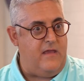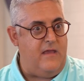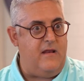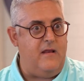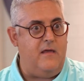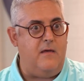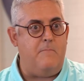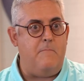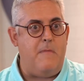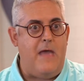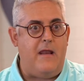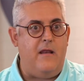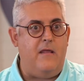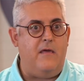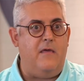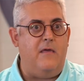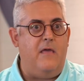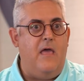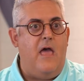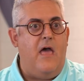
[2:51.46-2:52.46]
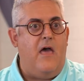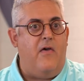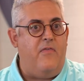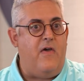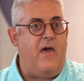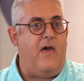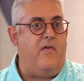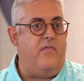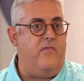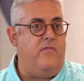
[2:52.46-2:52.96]
in a manner
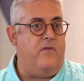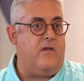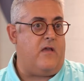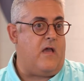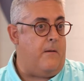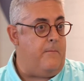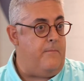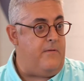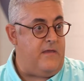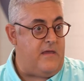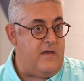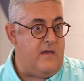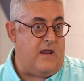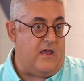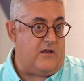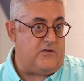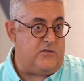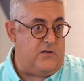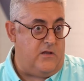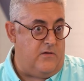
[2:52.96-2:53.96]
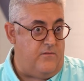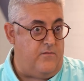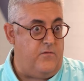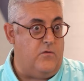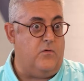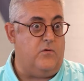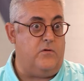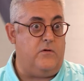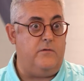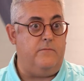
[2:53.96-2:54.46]
that the company can actually
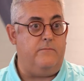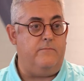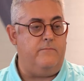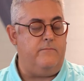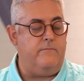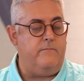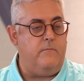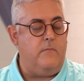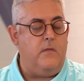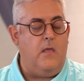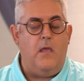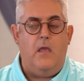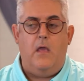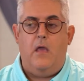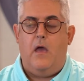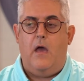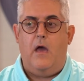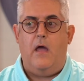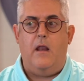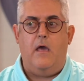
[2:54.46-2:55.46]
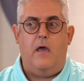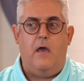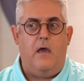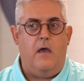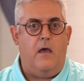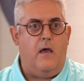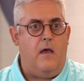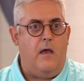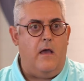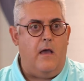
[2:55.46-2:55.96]
afford. And
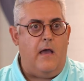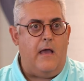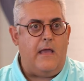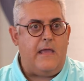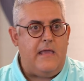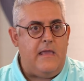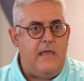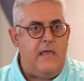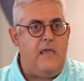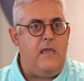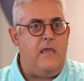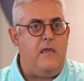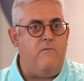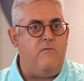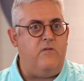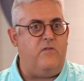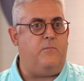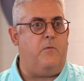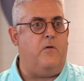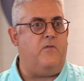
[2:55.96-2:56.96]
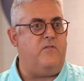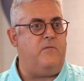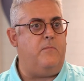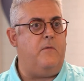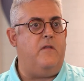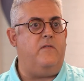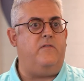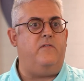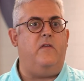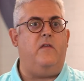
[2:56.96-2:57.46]
a key
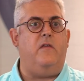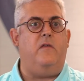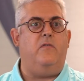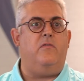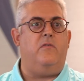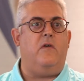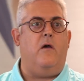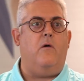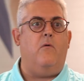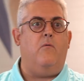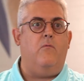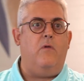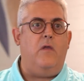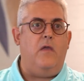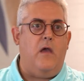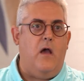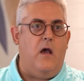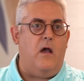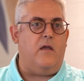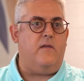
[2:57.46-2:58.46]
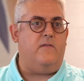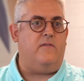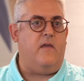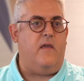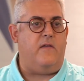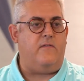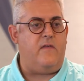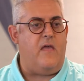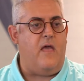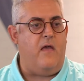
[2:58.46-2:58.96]
responsibility that we
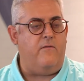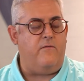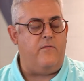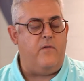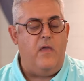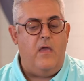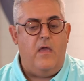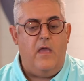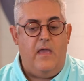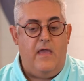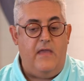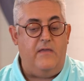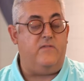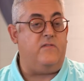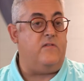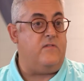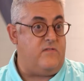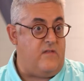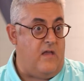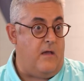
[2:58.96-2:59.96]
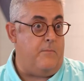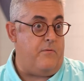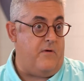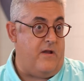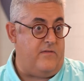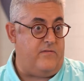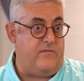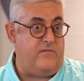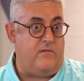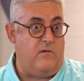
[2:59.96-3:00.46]
architects have is to stay
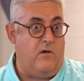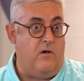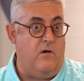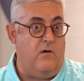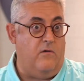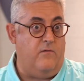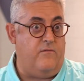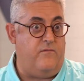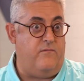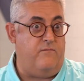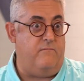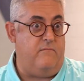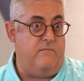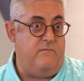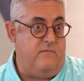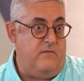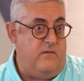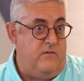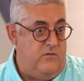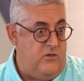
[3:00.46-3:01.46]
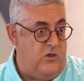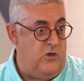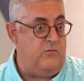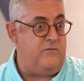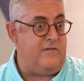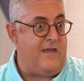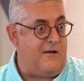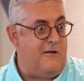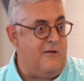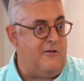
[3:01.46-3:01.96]
abreast of new
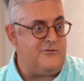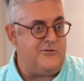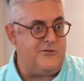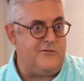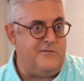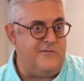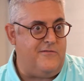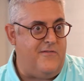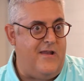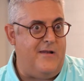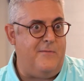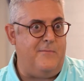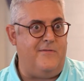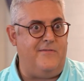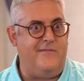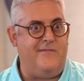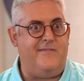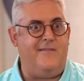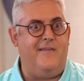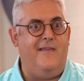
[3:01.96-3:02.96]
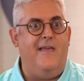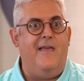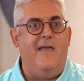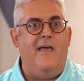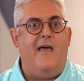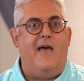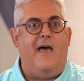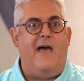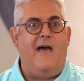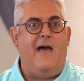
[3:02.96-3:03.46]
technological developments
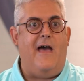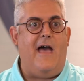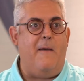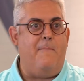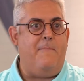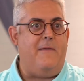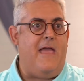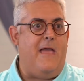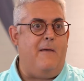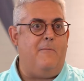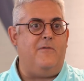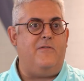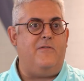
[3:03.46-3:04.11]
and be able